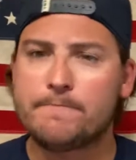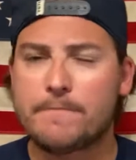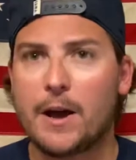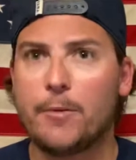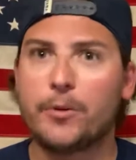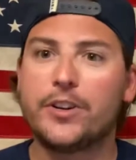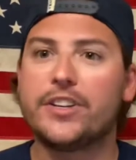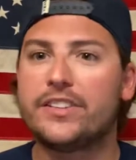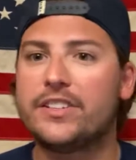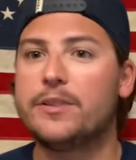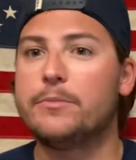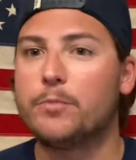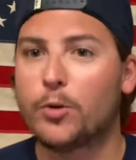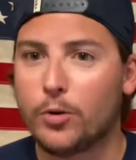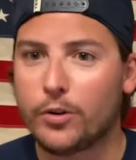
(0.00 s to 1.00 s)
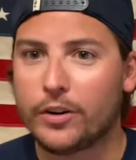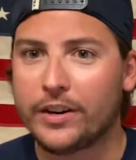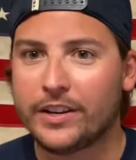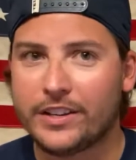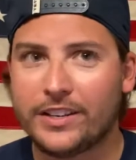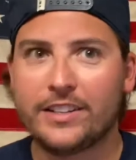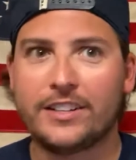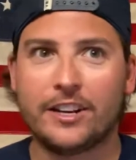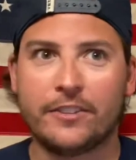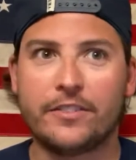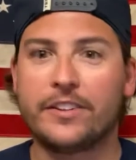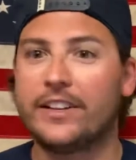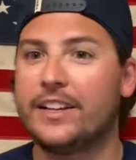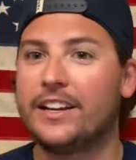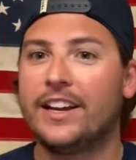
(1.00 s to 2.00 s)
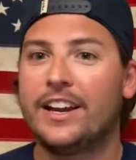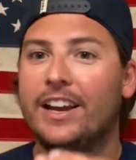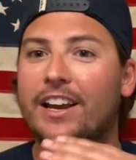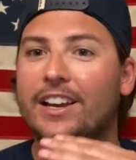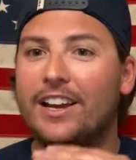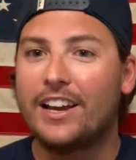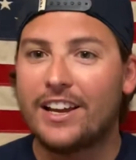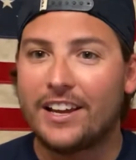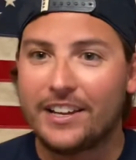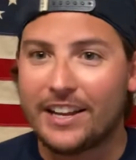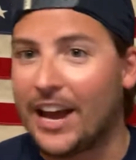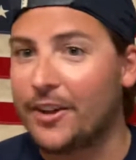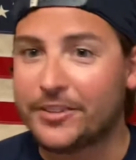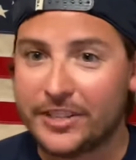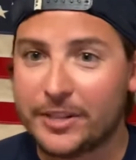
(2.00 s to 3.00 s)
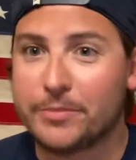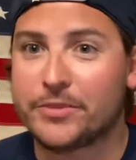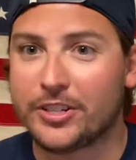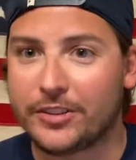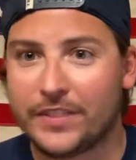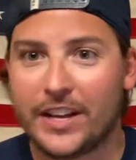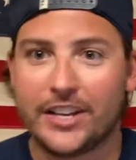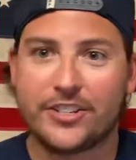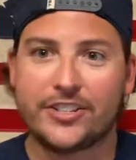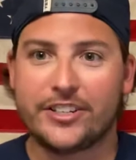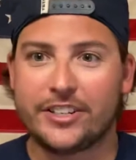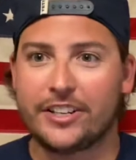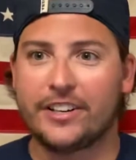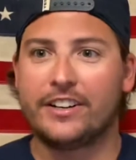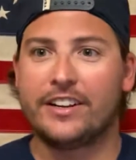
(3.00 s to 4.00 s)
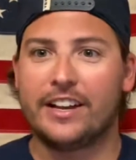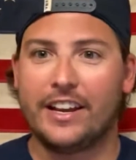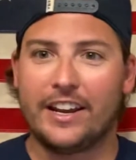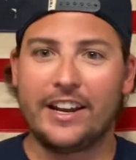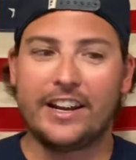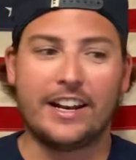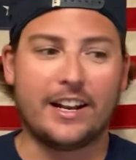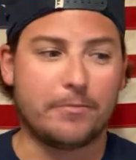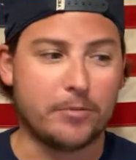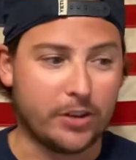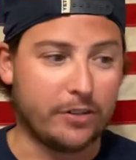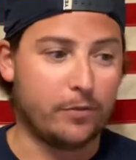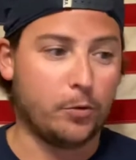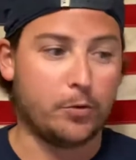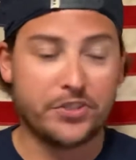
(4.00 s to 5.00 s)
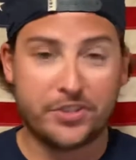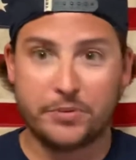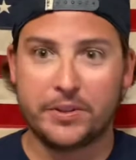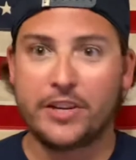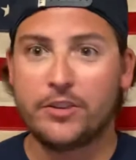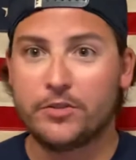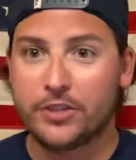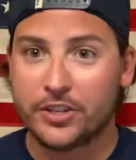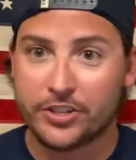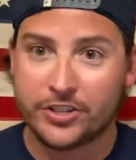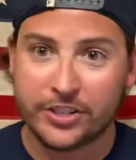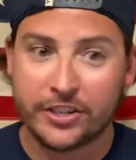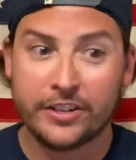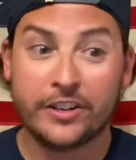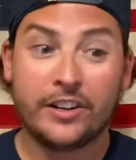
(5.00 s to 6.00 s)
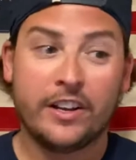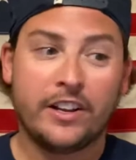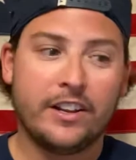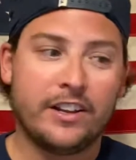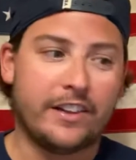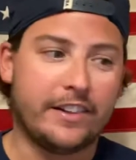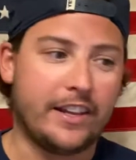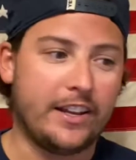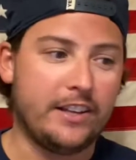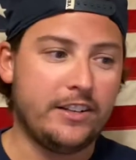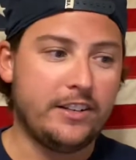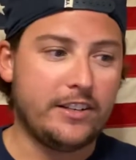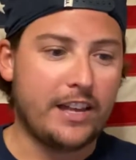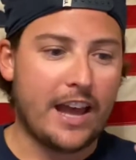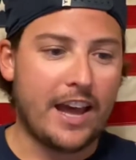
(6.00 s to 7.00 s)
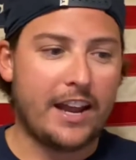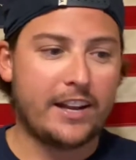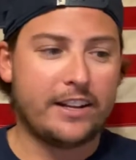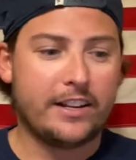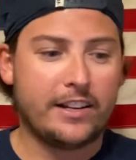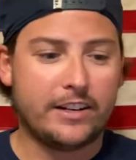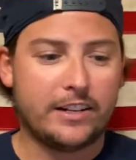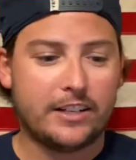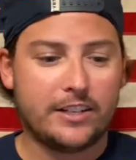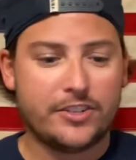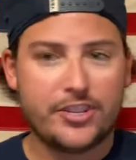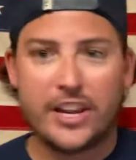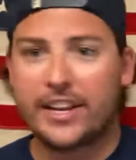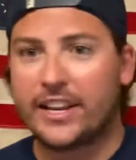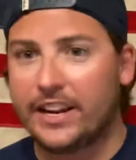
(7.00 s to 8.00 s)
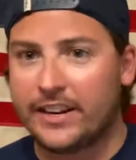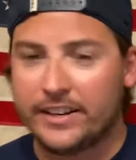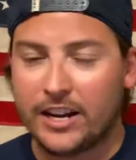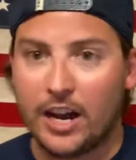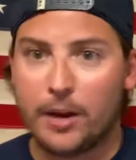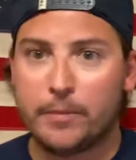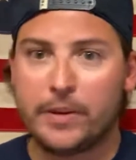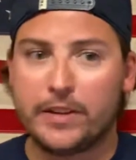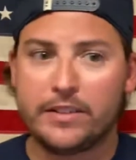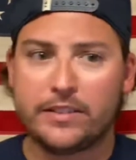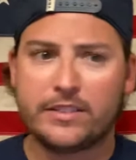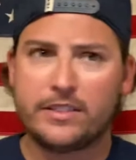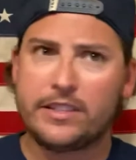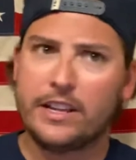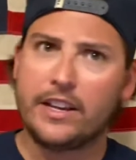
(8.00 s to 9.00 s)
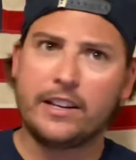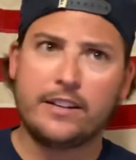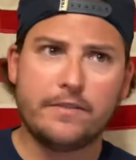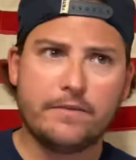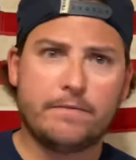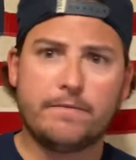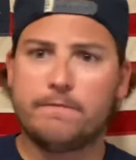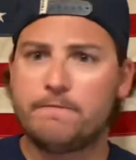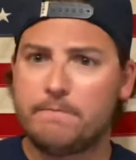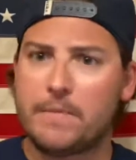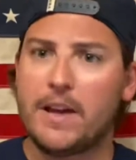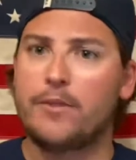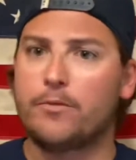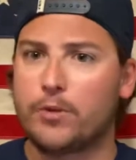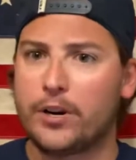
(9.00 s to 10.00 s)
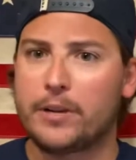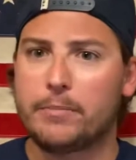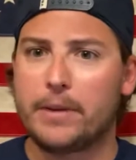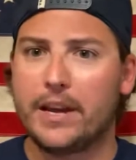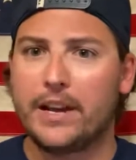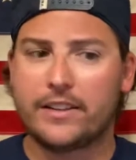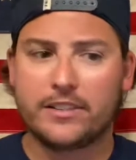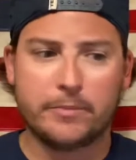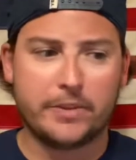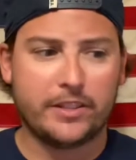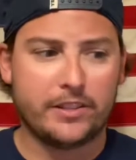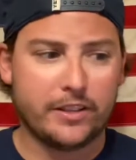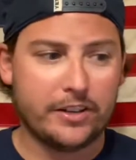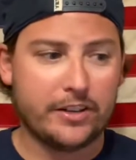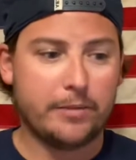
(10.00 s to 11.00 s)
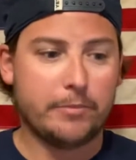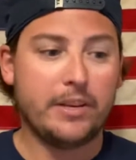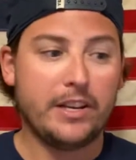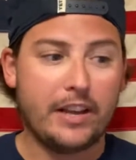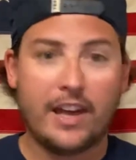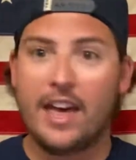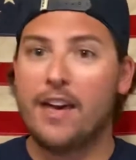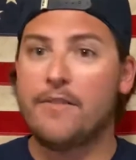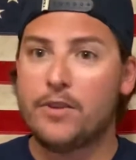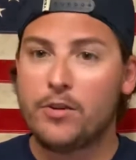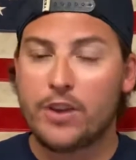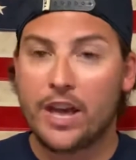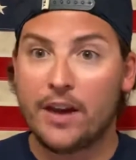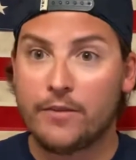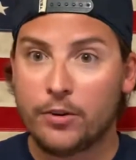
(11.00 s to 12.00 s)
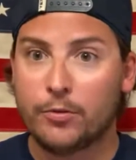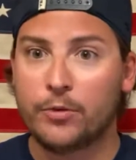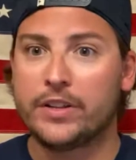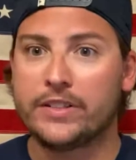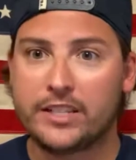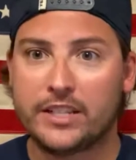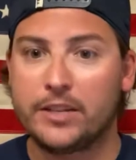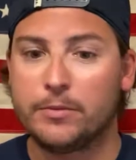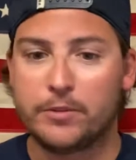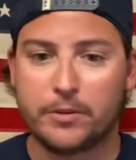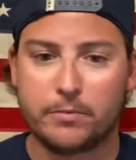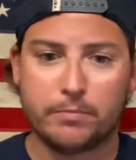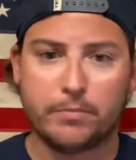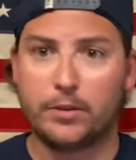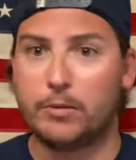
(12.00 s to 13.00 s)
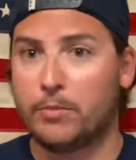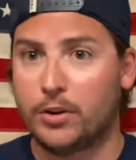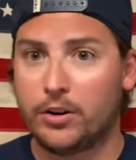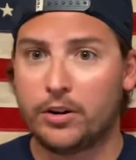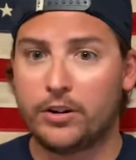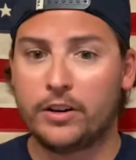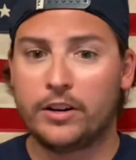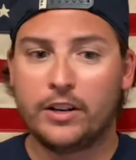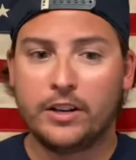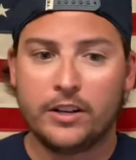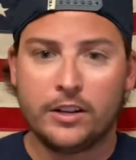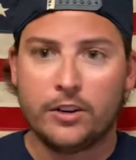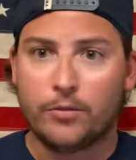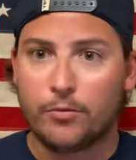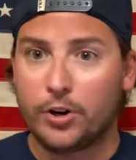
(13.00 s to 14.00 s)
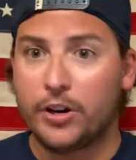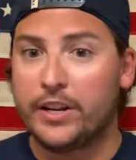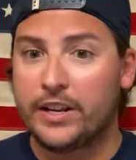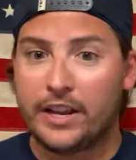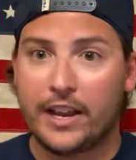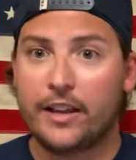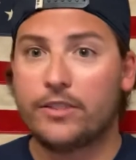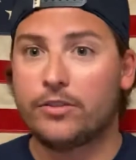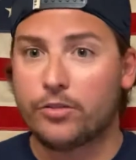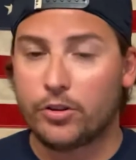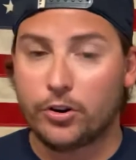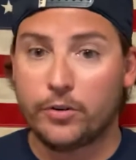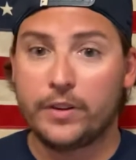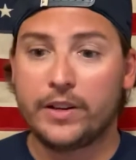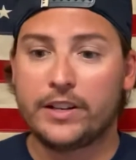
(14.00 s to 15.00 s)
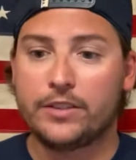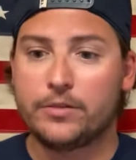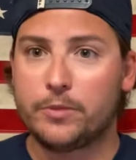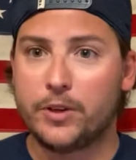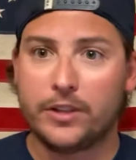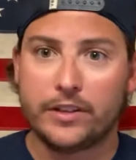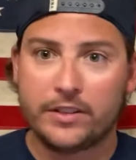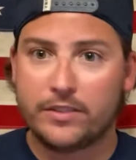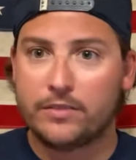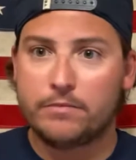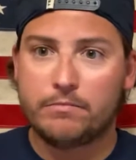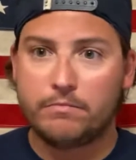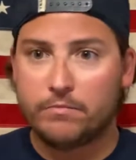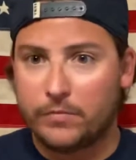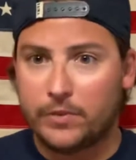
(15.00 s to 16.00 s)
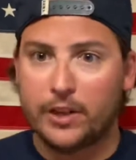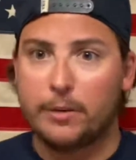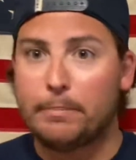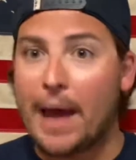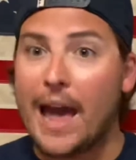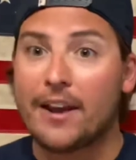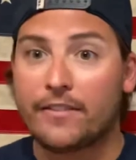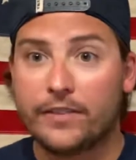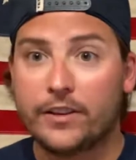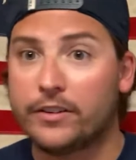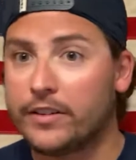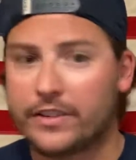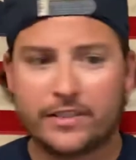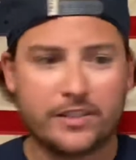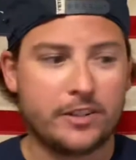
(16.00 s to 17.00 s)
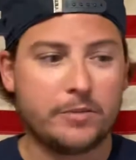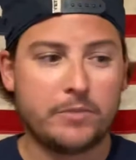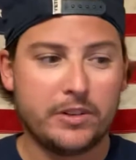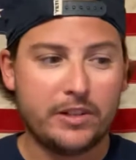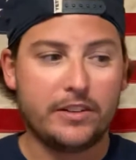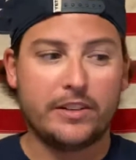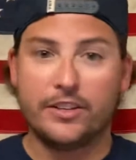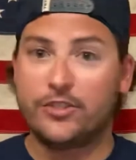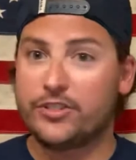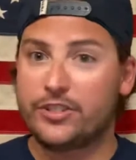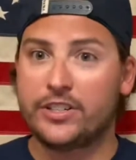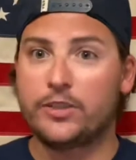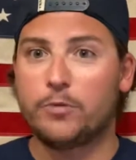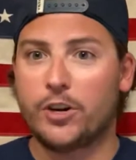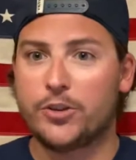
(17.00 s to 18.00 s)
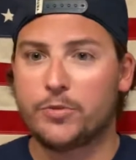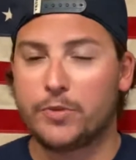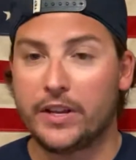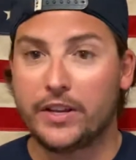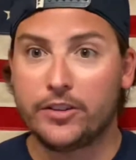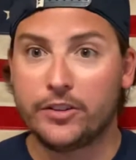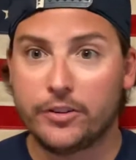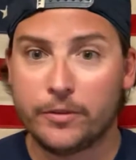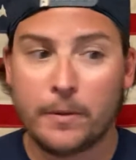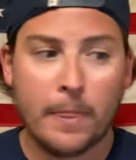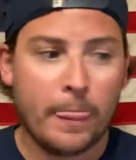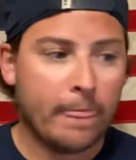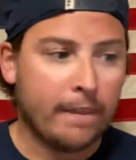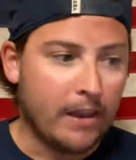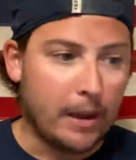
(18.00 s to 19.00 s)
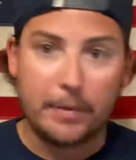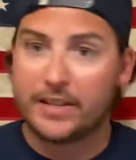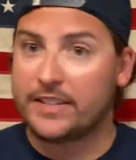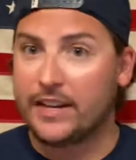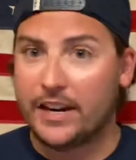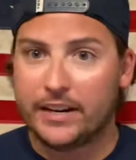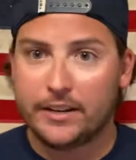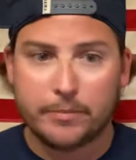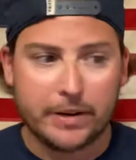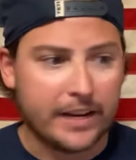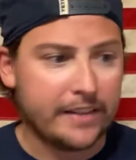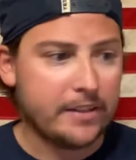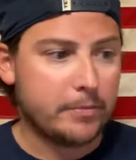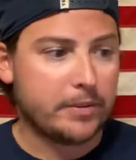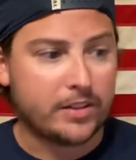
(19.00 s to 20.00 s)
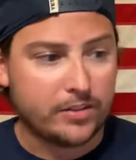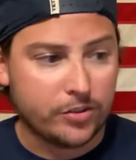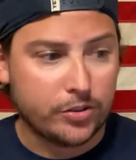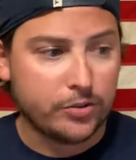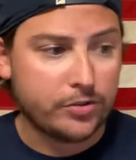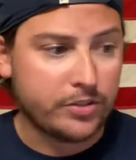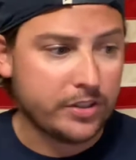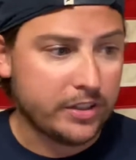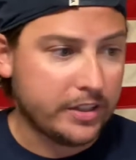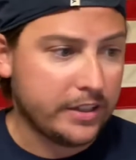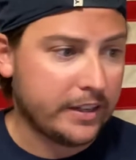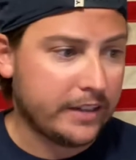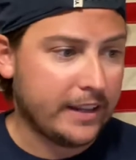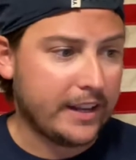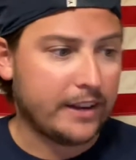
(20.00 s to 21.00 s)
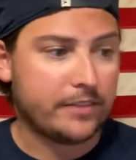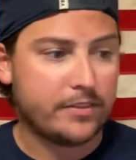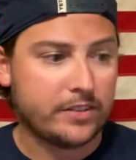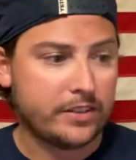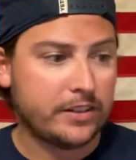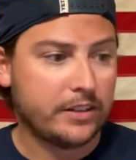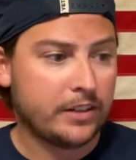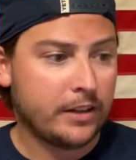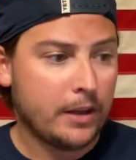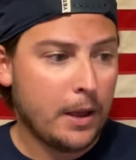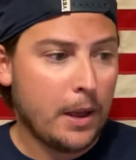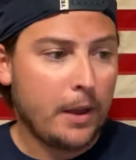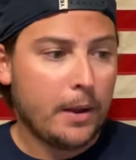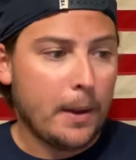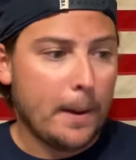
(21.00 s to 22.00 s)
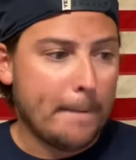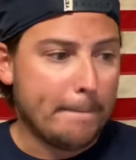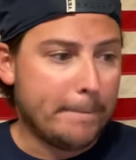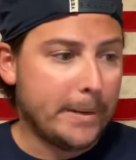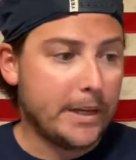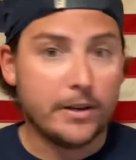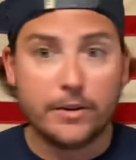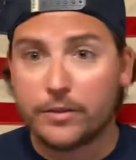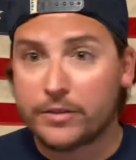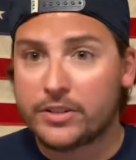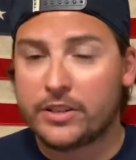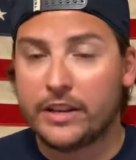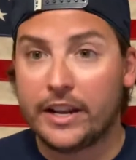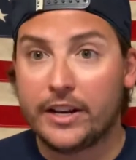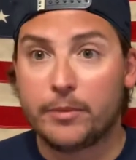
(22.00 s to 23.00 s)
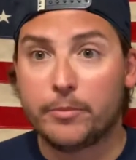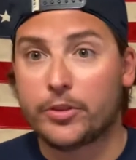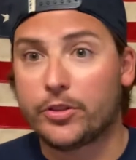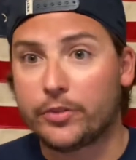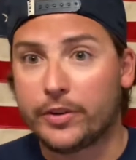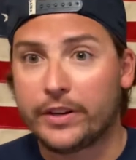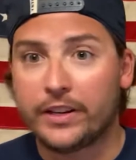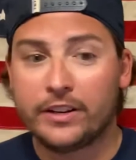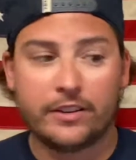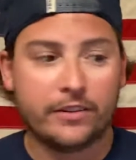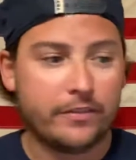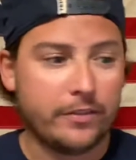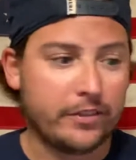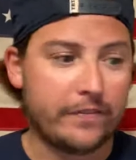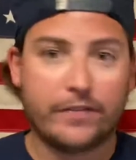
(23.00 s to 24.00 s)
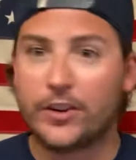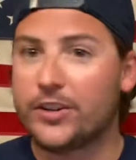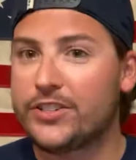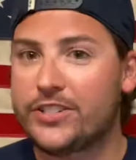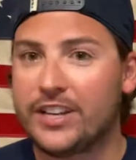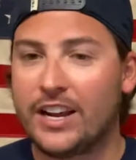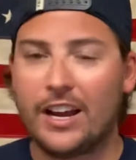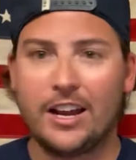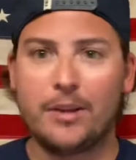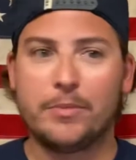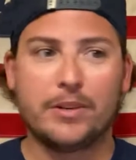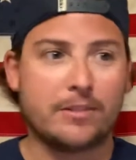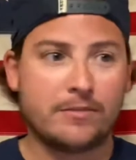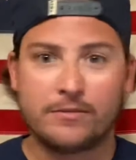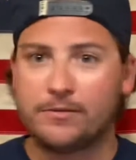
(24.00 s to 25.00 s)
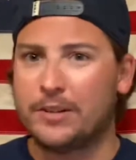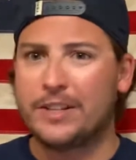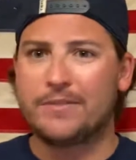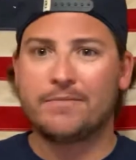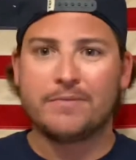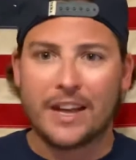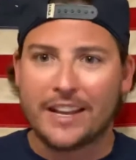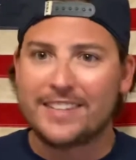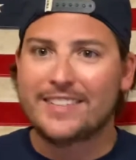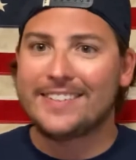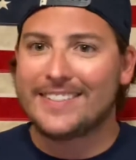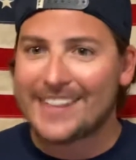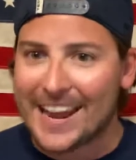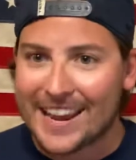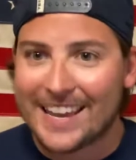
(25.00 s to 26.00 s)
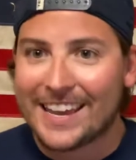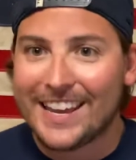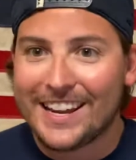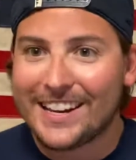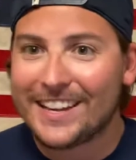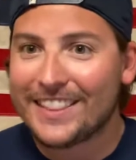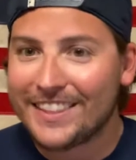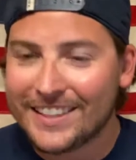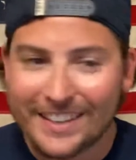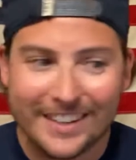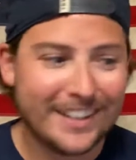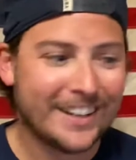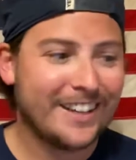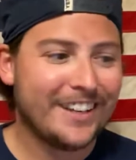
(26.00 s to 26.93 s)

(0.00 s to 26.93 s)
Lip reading: wanted to see more, and he definitely outdid himself last year, and I'm looking forward to see what they do this year. They added J.K. Dobbins. At running backs, I mean, they're going to be a heavy, heavy run team with Lamar running and throwing, as well as their backfield. It's going to be interesting to watch what they do. I'm excited, but I got them at the 2 seed in the AFC. Bills at number 3 for the first time in, a decade, I think.